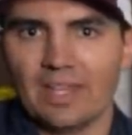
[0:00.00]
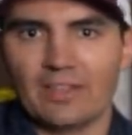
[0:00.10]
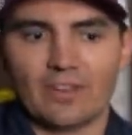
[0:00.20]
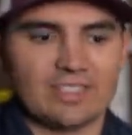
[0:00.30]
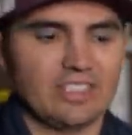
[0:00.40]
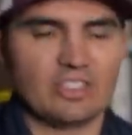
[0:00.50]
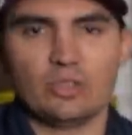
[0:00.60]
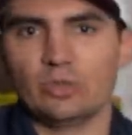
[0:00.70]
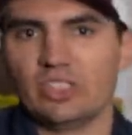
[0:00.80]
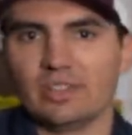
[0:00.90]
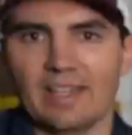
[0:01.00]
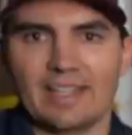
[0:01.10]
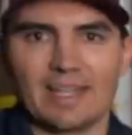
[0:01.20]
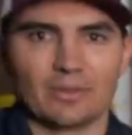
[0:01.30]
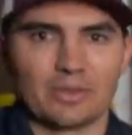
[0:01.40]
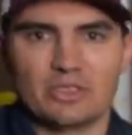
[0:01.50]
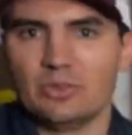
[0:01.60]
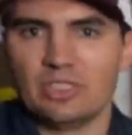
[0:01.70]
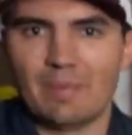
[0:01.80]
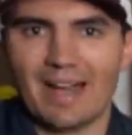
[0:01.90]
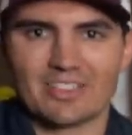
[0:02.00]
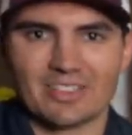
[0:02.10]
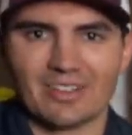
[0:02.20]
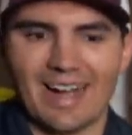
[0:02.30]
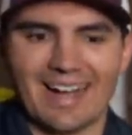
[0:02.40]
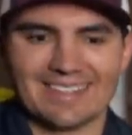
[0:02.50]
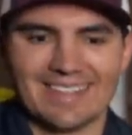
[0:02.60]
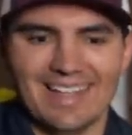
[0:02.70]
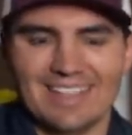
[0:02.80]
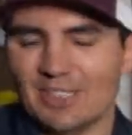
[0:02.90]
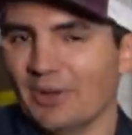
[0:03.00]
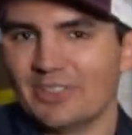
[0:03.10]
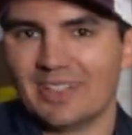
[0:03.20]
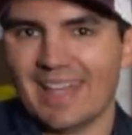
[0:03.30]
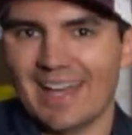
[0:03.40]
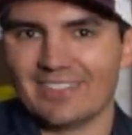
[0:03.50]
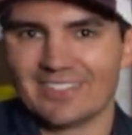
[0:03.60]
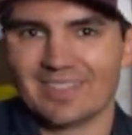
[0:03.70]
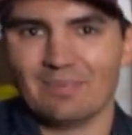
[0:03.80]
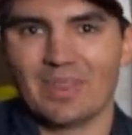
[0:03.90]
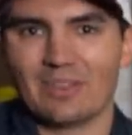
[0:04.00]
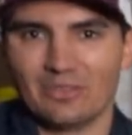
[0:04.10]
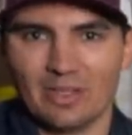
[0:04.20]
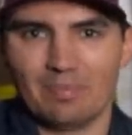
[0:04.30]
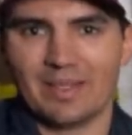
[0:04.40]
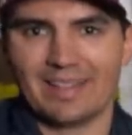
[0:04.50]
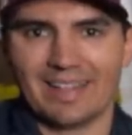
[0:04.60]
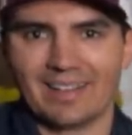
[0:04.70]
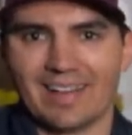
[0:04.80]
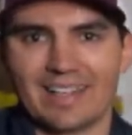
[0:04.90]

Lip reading: if I see a juicy laydown or a juicy patch of grass, it's always good to have something to flip in there.